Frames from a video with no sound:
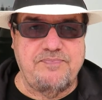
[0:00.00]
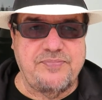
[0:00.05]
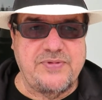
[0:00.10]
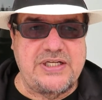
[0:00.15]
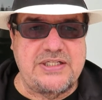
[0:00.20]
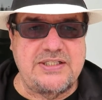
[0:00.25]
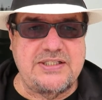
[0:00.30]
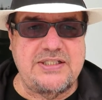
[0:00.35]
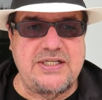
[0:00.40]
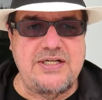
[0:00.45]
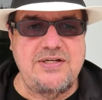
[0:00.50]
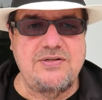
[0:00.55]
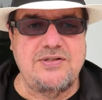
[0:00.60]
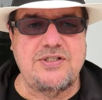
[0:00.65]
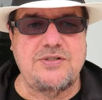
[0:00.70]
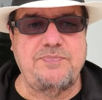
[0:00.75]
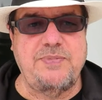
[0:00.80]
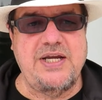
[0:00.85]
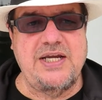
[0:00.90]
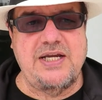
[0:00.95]
let's say you're
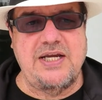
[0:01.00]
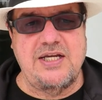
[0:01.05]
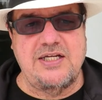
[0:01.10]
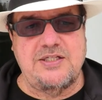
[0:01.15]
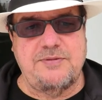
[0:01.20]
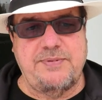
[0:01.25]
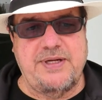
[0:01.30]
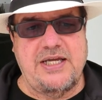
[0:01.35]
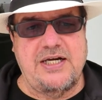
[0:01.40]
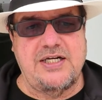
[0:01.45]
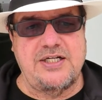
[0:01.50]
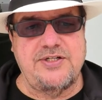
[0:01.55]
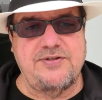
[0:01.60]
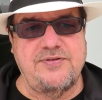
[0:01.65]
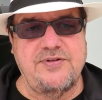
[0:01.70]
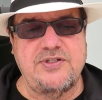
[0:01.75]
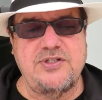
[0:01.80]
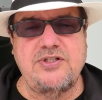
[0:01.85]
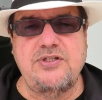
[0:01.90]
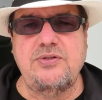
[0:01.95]
speaking Spanish
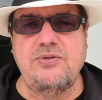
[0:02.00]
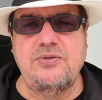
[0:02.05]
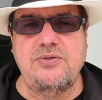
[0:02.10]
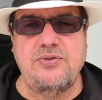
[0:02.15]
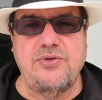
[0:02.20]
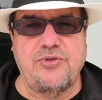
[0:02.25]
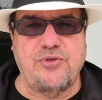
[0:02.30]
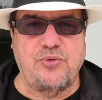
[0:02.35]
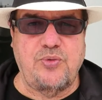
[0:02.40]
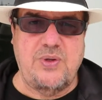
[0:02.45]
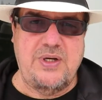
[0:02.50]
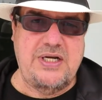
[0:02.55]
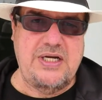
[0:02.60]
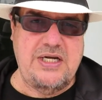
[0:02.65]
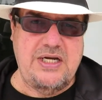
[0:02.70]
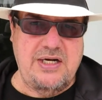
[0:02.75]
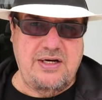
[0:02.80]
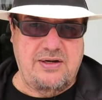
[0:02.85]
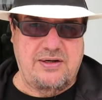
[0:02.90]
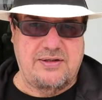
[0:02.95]
for two, three
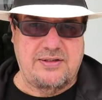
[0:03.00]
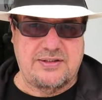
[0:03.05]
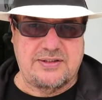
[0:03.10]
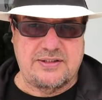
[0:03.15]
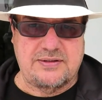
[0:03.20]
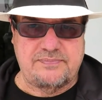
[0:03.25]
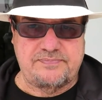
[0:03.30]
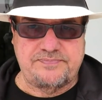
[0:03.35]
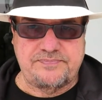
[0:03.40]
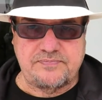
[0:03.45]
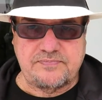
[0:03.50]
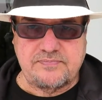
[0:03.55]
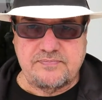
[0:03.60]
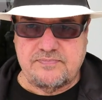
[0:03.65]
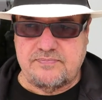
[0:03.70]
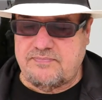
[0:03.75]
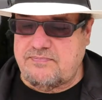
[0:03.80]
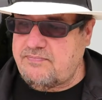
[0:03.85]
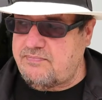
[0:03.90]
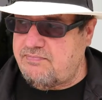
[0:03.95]
years,
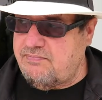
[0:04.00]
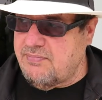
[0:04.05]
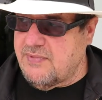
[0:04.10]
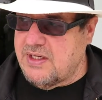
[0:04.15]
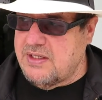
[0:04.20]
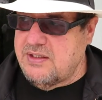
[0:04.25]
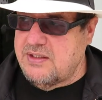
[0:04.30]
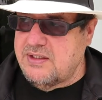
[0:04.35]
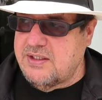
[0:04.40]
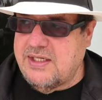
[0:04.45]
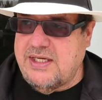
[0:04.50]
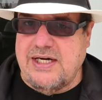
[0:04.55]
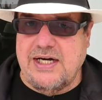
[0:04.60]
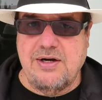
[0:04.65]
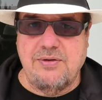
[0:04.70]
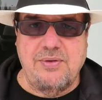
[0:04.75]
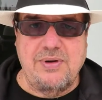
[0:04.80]
getting